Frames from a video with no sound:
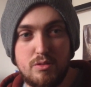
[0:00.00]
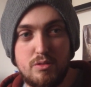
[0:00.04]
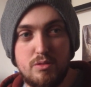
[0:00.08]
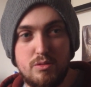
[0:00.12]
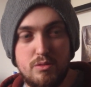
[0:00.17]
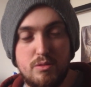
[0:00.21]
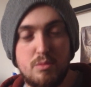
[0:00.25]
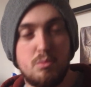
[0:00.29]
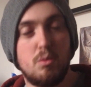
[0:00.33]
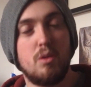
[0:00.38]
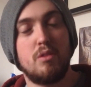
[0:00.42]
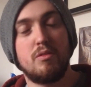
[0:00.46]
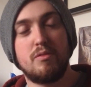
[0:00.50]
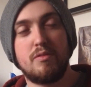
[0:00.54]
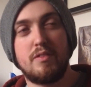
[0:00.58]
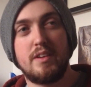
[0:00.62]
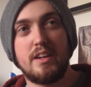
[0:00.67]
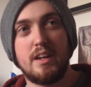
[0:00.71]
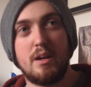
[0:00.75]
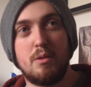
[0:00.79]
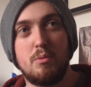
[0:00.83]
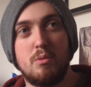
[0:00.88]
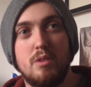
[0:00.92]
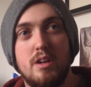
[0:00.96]
The one
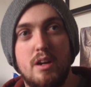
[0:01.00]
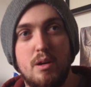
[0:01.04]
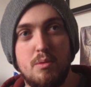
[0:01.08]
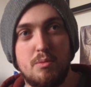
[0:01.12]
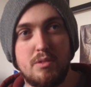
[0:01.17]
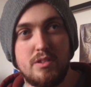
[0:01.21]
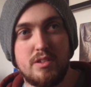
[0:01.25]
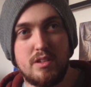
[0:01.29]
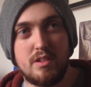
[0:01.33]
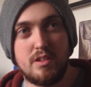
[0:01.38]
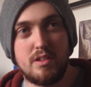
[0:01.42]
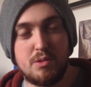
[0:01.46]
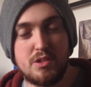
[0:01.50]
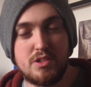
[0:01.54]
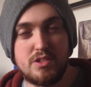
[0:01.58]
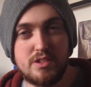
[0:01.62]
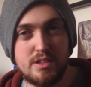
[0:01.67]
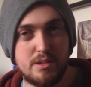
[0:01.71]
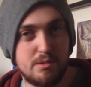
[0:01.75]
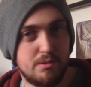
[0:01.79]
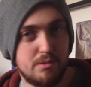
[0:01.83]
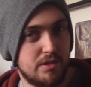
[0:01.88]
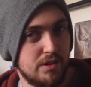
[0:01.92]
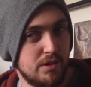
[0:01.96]
thing I wish
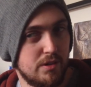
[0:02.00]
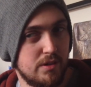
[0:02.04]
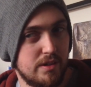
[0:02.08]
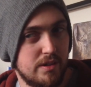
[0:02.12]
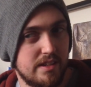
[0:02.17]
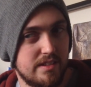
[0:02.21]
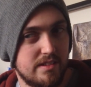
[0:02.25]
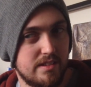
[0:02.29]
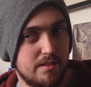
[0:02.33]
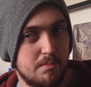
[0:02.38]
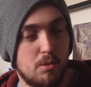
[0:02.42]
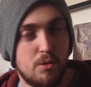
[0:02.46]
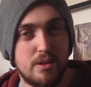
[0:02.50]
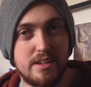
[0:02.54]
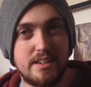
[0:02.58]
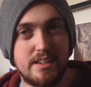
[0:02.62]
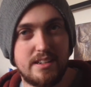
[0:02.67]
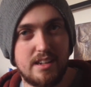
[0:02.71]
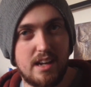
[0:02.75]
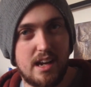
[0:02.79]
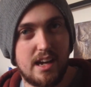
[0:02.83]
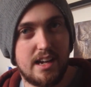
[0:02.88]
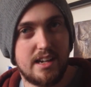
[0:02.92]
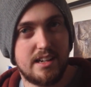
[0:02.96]
they would do is a
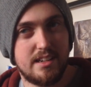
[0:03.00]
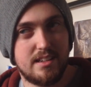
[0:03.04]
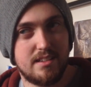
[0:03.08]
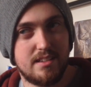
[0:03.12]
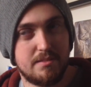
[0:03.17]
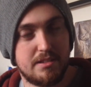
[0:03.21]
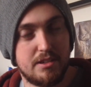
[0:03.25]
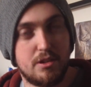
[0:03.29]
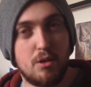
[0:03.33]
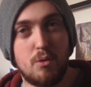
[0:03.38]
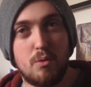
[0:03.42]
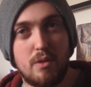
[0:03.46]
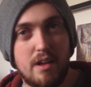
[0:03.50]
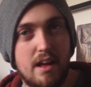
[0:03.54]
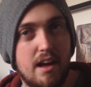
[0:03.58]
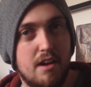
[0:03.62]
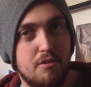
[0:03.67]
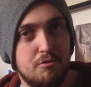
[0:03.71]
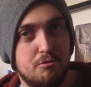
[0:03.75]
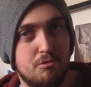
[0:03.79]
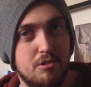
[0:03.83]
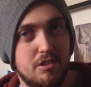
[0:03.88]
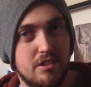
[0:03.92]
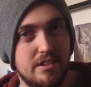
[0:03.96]
0.9. They don't
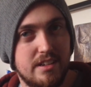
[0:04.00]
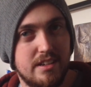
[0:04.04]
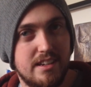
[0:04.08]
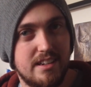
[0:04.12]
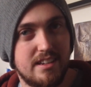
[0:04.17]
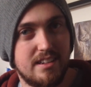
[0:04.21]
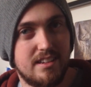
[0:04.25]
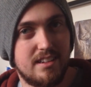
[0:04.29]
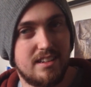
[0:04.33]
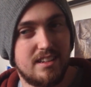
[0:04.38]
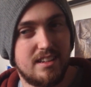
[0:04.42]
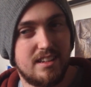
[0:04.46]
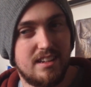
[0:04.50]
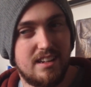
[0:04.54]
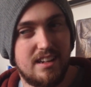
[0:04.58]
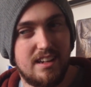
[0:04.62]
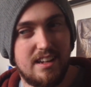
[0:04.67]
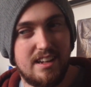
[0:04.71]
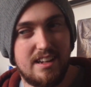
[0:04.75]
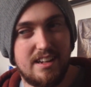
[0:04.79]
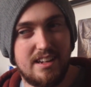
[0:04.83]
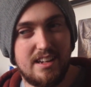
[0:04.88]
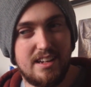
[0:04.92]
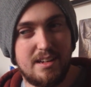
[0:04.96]
have one yet.
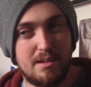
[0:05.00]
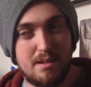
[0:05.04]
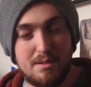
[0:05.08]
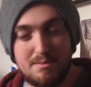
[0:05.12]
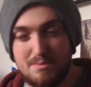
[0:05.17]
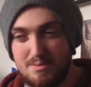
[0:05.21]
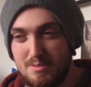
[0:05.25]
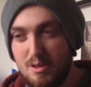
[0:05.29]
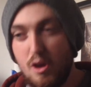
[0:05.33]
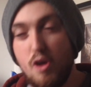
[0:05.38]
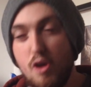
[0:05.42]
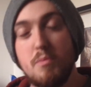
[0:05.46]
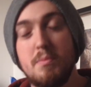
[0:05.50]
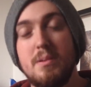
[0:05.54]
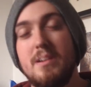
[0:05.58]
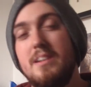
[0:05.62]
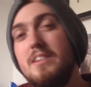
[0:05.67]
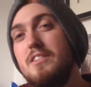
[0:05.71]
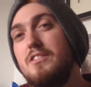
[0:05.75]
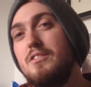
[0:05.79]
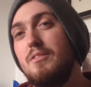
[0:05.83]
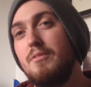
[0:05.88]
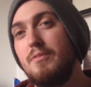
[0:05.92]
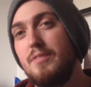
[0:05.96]
I'm hoping
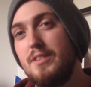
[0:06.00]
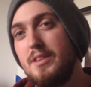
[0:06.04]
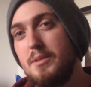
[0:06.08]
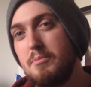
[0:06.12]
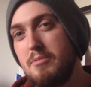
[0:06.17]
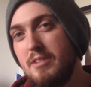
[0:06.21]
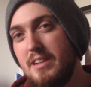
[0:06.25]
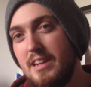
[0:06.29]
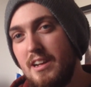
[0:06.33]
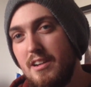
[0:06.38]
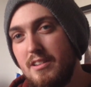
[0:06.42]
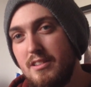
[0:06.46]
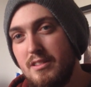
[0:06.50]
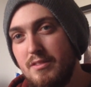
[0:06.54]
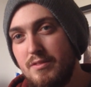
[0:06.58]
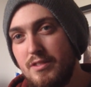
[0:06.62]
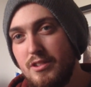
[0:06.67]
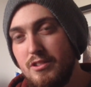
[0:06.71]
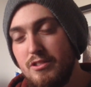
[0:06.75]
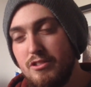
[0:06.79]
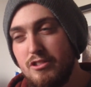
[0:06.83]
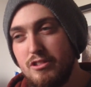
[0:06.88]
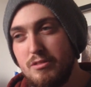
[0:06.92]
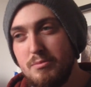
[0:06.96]
it's something they bring out in the
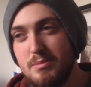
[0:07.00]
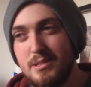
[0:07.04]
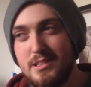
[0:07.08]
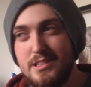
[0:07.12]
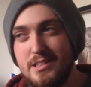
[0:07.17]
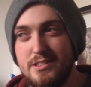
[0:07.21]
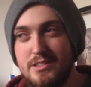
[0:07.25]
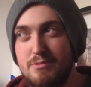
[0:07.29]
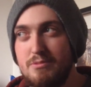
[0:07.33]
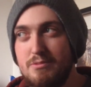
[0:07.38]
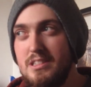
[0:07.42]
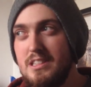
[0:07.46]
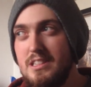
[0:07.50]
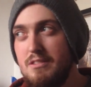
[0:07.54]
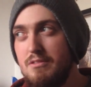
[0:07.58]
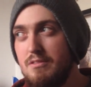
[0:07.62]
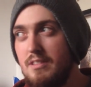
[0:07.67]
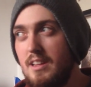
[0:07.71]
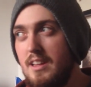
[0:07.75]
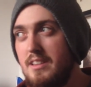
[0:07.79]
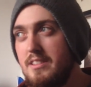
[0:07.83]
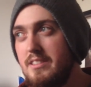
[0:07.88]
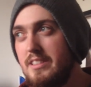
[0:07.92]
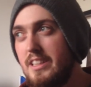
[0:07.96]
future, because really with
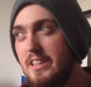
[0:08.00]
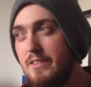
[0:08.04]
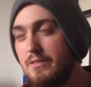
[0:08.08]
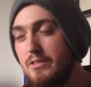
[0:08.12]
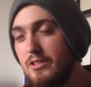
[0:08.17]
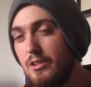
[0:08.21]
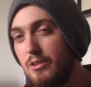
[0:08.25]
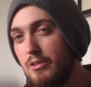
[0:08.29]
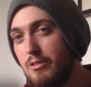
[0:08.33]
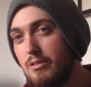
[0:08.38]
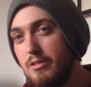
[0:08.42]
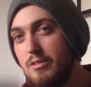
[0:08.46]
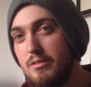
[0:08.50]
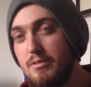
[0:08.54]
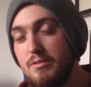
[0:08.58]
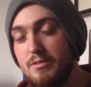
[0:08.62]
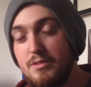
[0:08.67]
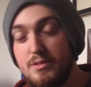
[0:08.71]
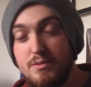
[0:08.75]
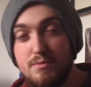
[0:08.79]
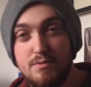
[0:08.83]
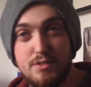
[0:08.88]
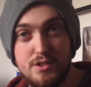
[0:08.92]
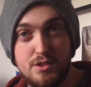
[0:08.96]
landscape
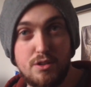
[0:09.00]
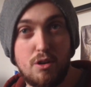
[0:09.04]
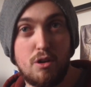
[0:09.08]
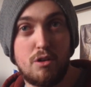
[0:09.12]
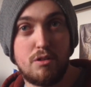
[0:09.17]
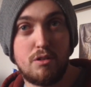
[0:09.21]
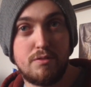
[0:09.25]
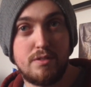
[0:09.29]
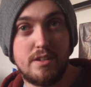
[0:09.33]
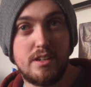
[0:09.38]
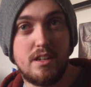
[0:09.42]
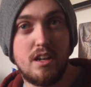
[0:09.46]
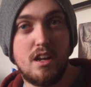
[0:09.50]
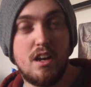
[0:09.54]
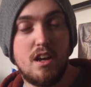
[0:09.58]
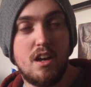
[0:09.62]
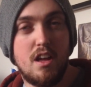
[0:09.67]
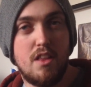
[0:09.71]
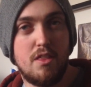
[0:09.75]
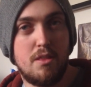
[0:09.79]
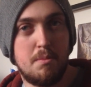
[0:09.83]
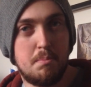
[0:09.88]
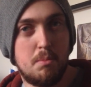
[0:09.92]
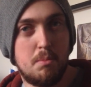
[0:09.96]
photography, the